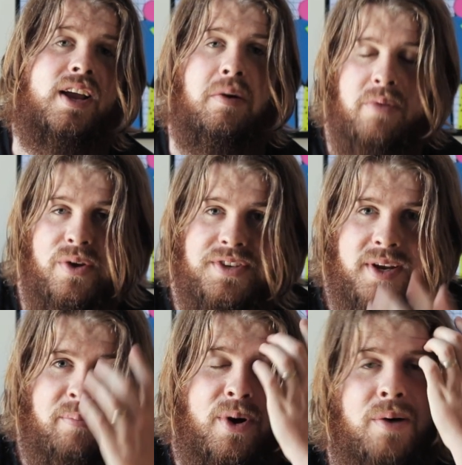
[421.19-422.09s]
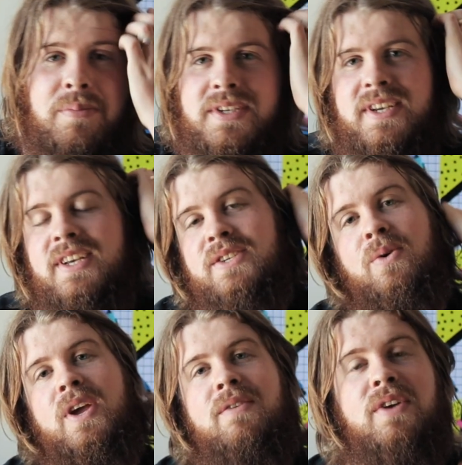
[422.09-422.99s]
commuting purposes
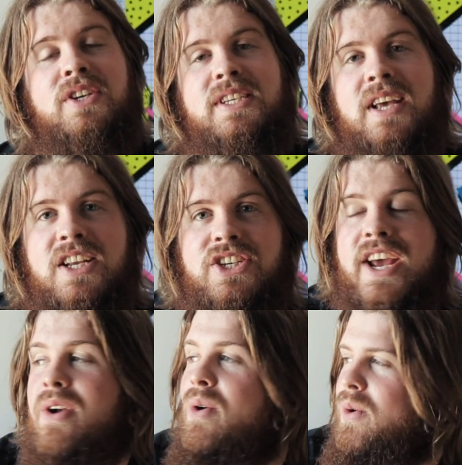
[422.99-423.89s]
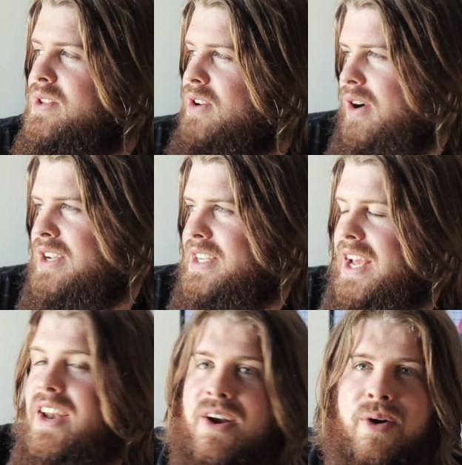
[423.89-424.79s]
or even just like general tasks
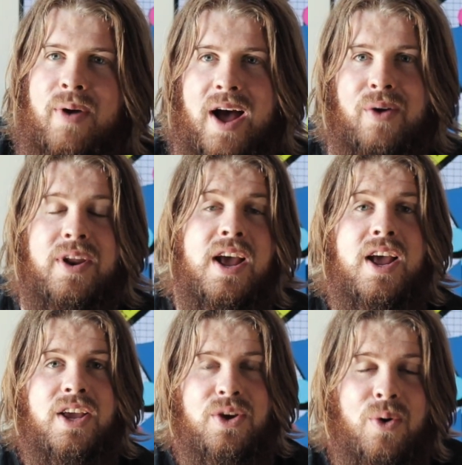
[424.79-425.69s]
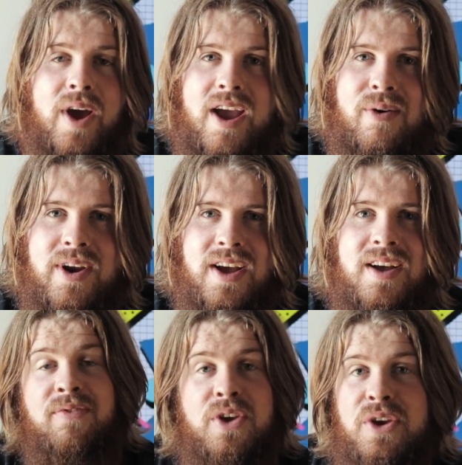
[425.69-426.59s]
in and around your area,
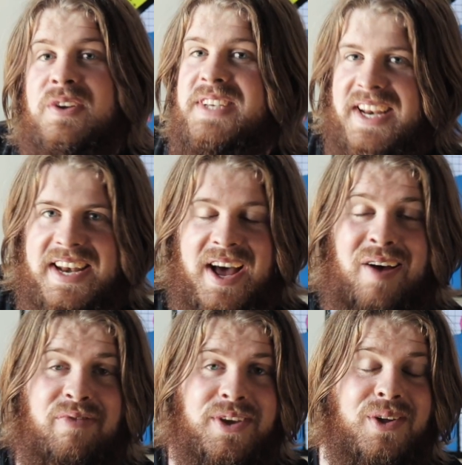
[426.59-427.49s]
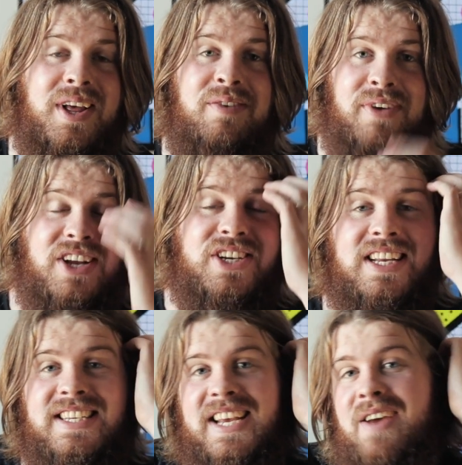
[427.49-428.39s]
if you use it enough, you'll
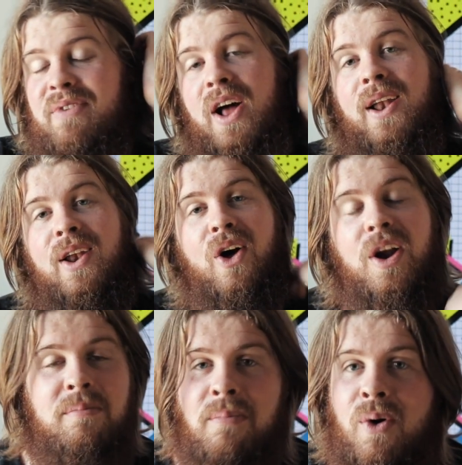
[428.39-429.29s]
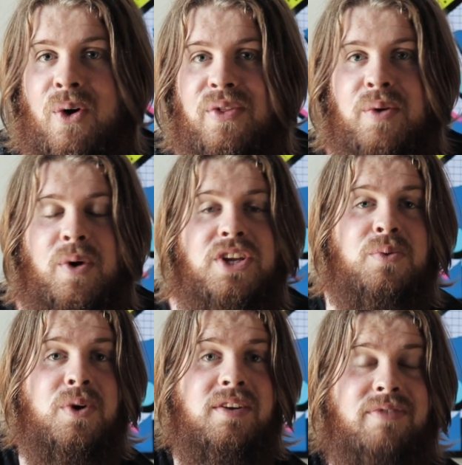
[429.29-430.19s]
eventually save a lot more than what
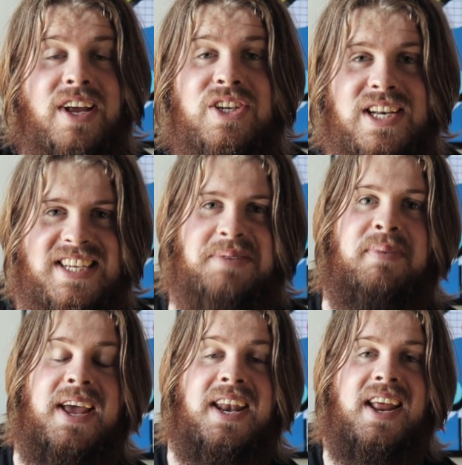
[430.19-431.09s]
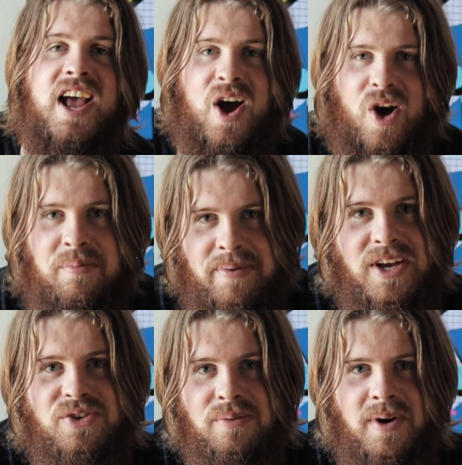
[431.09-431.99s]
you would eventually spend on
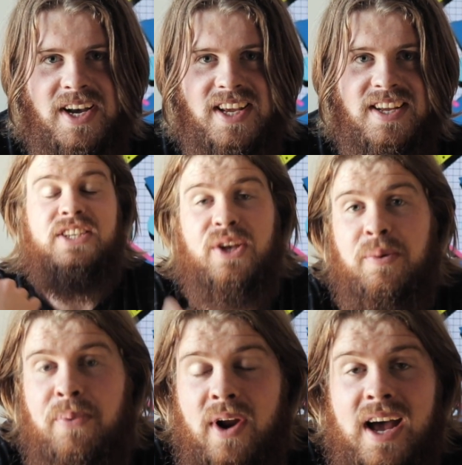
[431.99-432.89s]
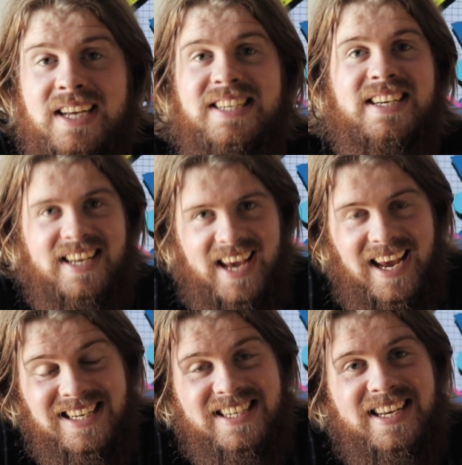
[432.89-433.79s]
petrol money. So the price,
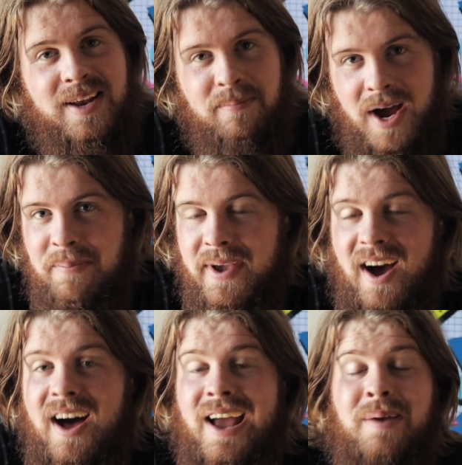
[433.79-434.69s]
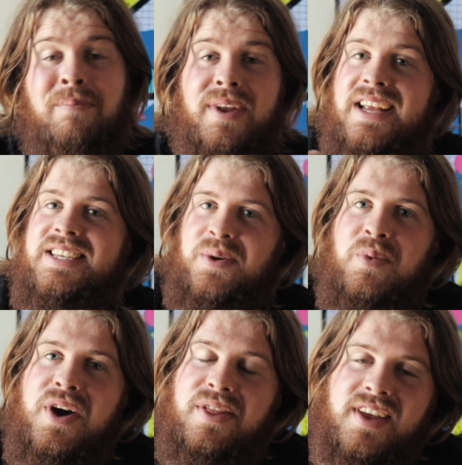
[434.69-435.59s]
yes, it might be high, but is it
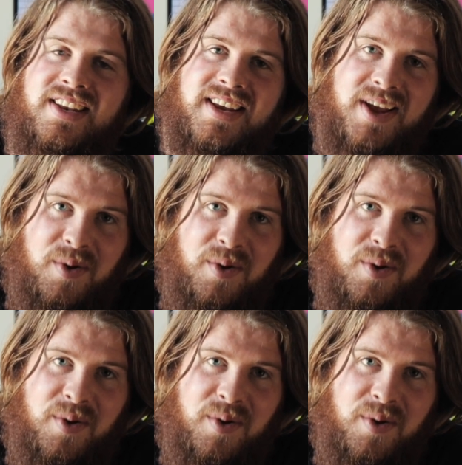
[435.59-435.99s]
worth it?